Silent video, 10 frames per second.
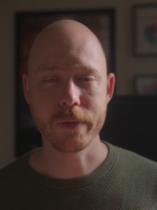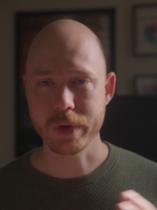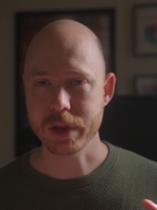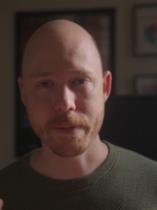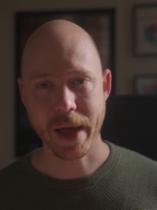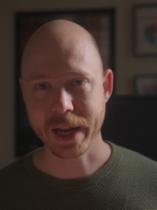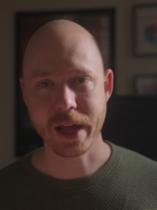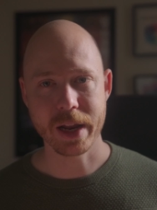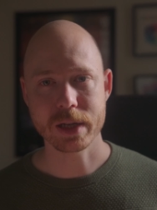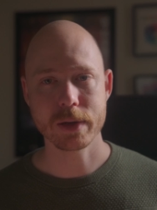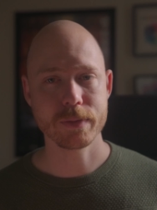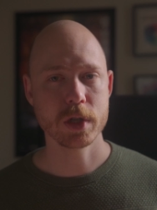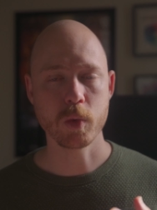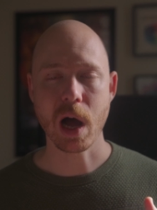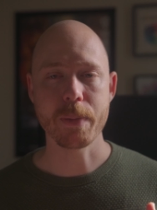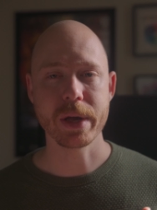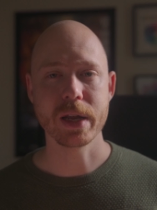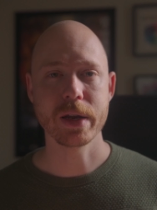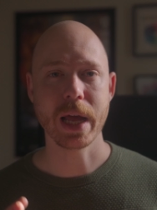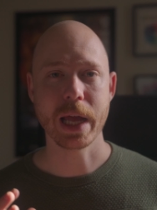with the magnetic
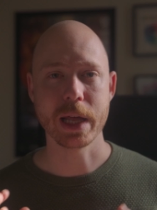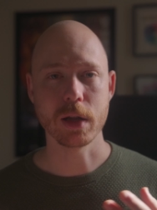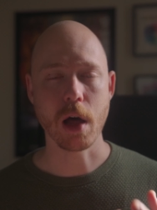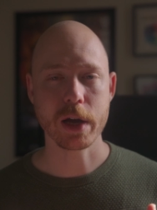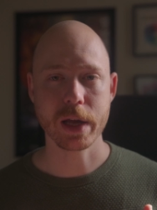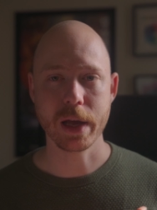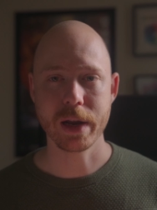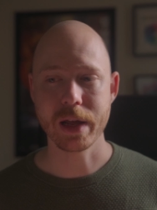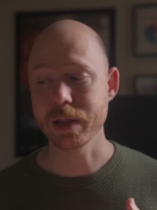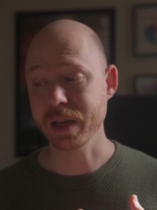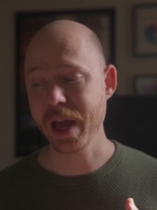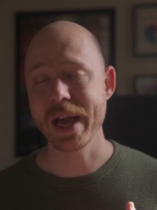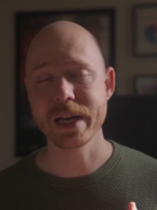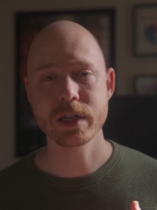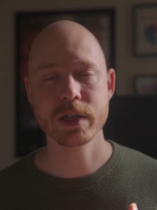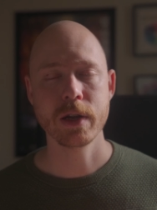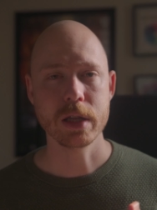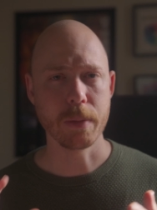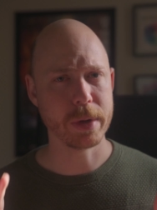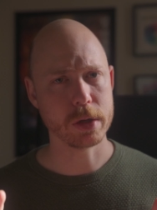swapping and locking and the case.
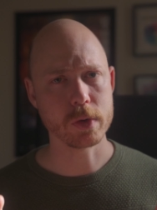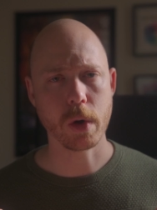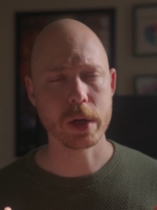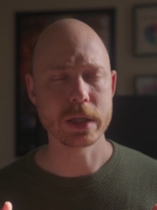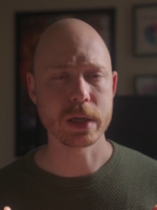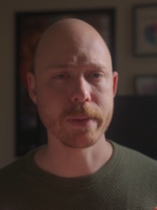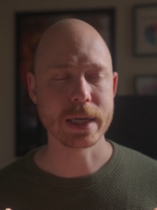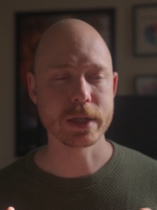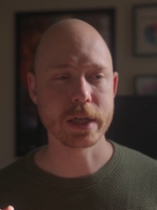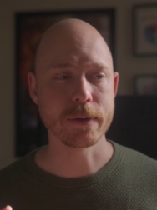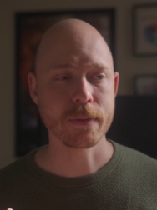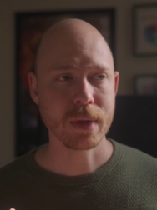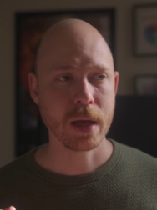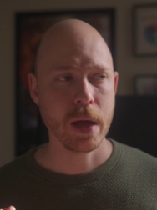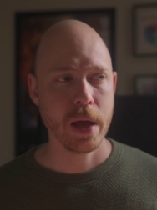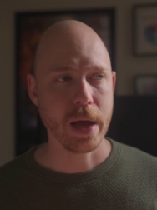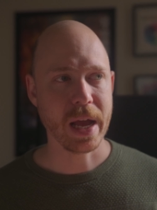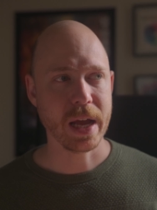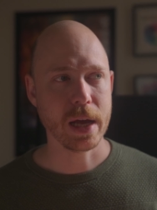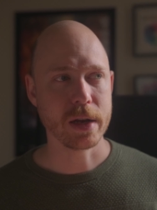The build quality is amazing.
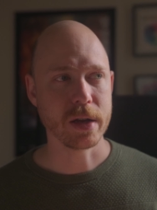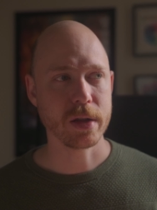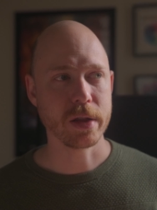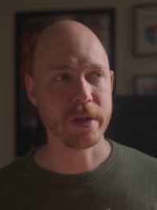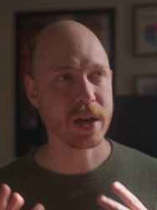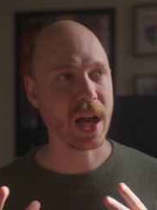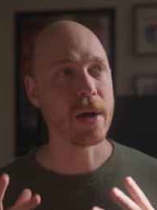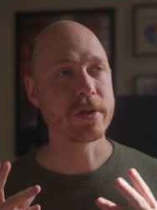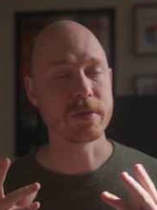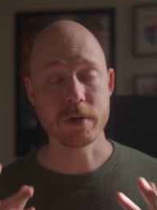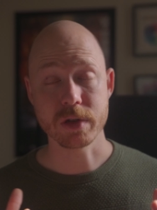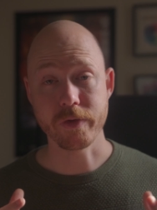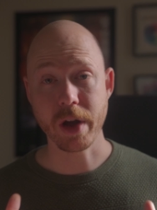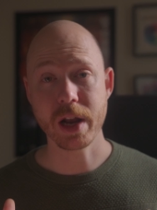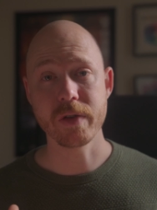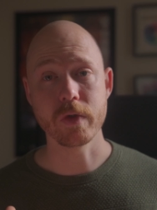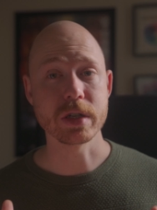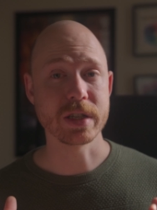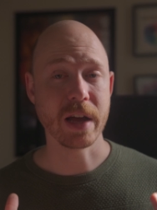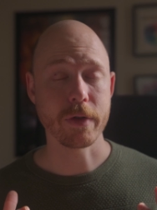And the thing I was most afraid of
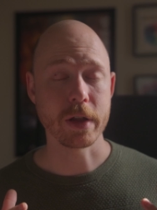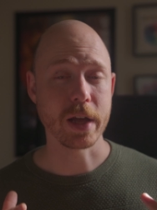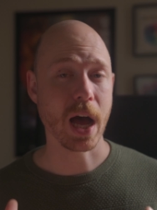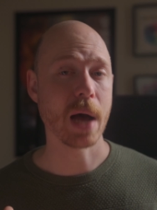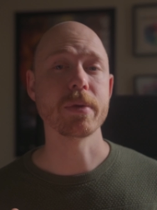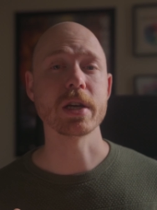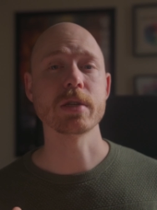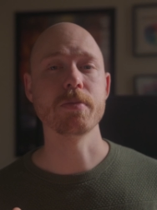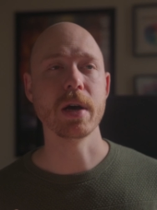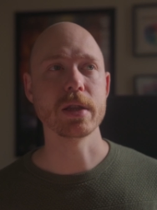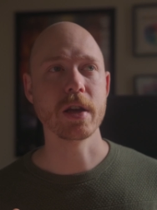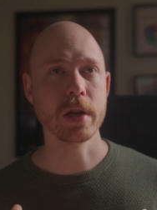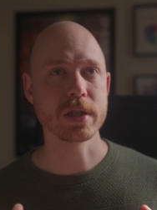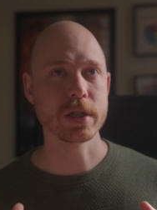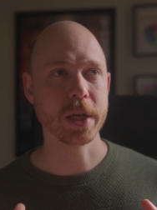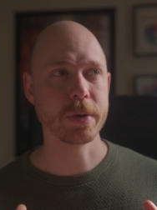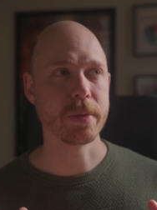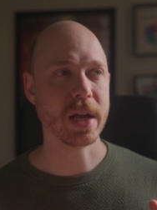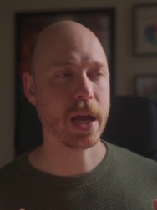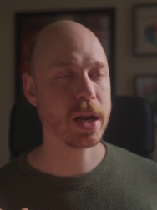was definitely the optics, but there doesn't seem
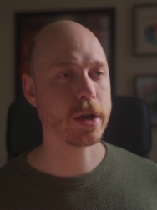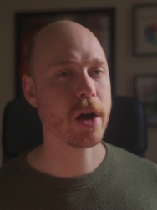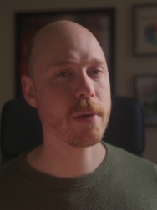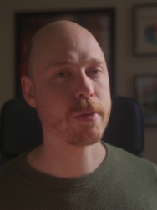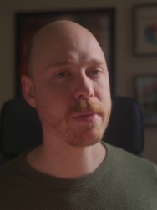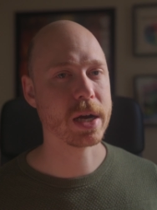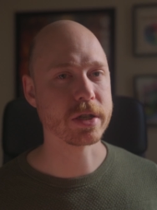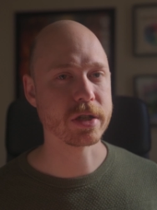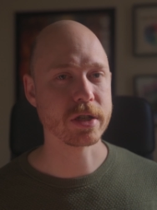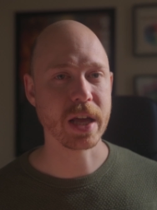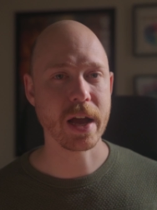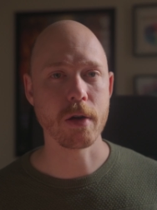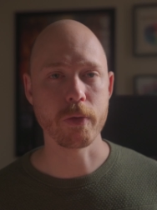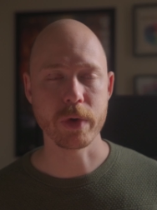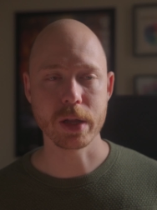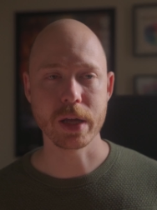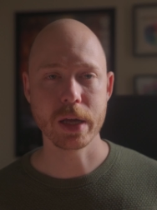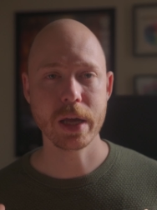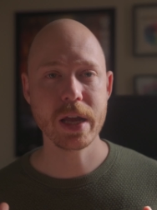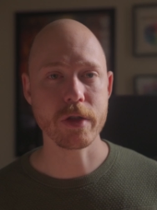to be any compromises there
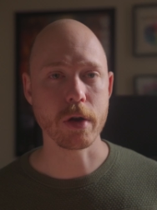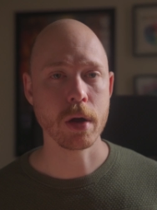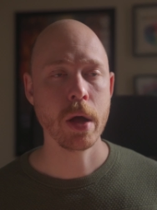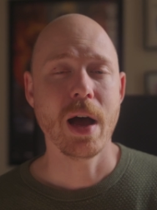really either.